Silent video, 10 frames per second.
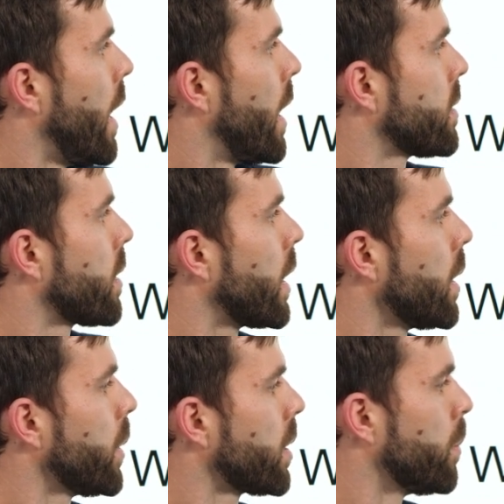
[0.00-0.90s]
As the
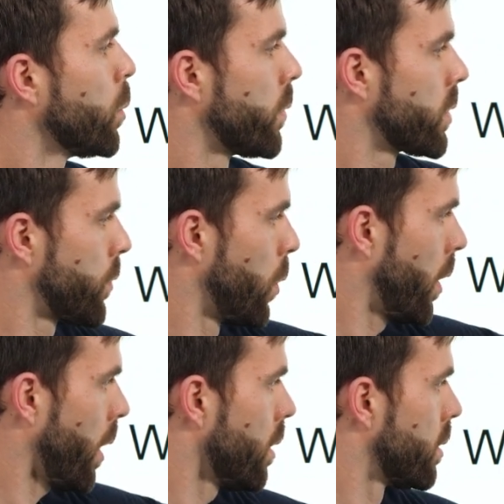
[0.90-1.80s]
emitter moves
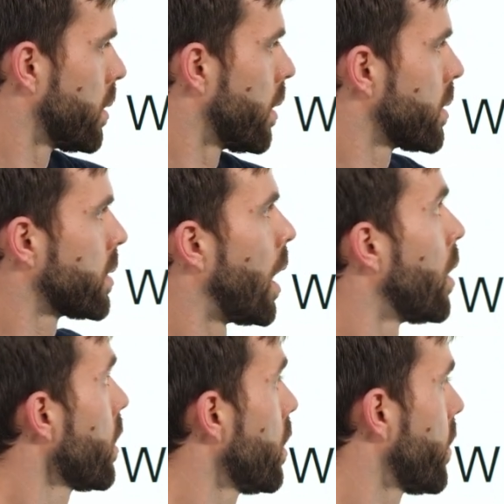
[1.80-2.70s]
further
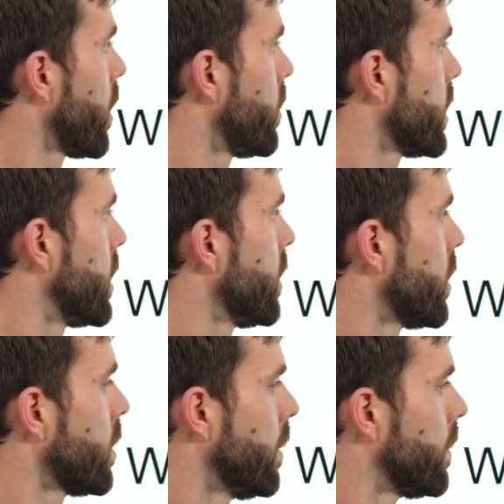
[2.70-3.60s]
south of the
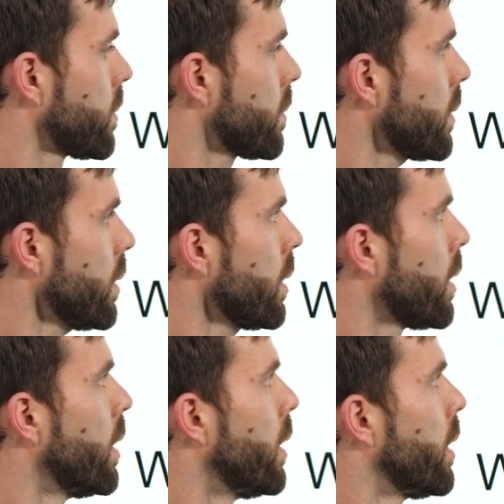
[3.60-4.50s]
receiver,
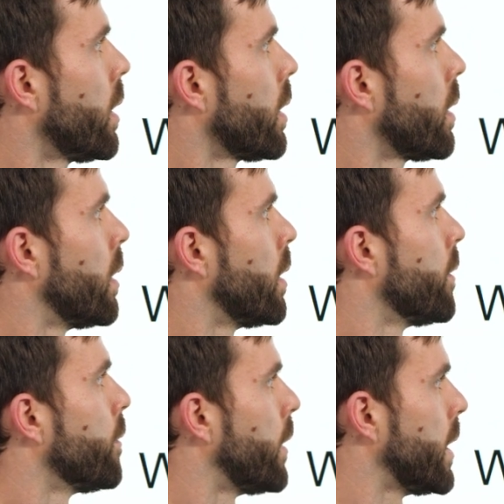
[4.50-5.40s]
the
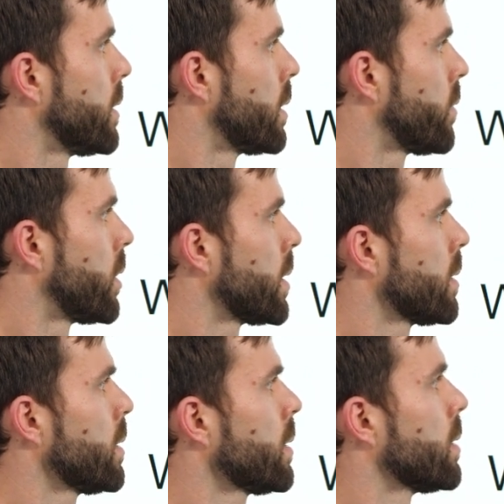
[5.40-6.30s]
phase
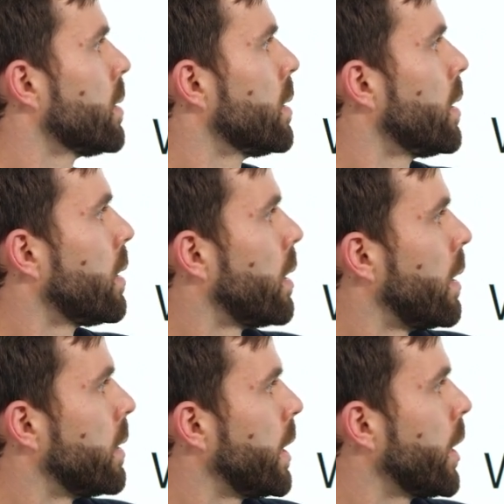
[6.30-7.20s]
differences
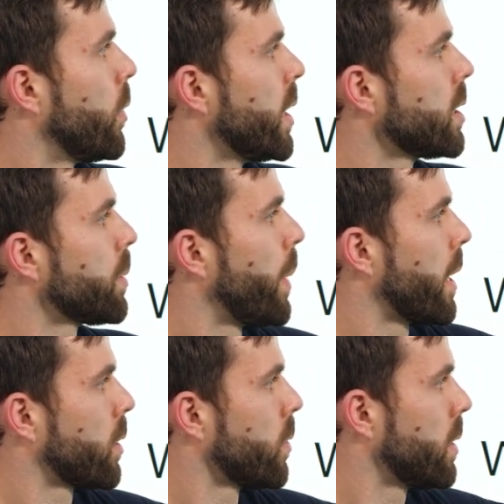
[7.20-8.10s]
decrease
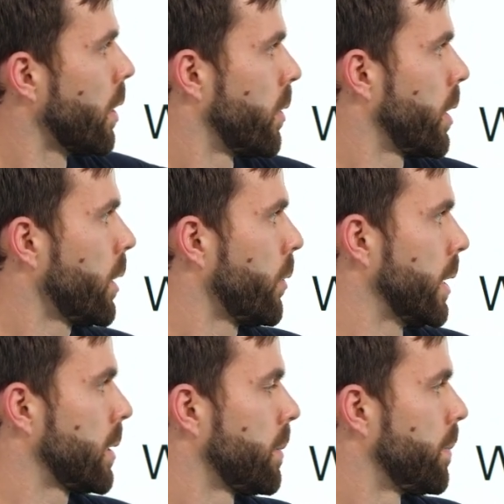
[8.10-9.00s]
back to zero
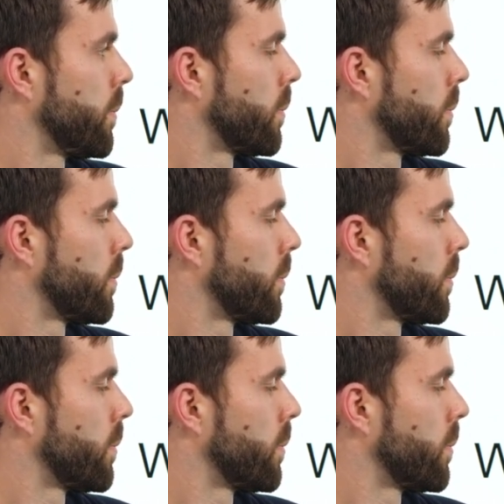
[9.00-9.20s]
degrees.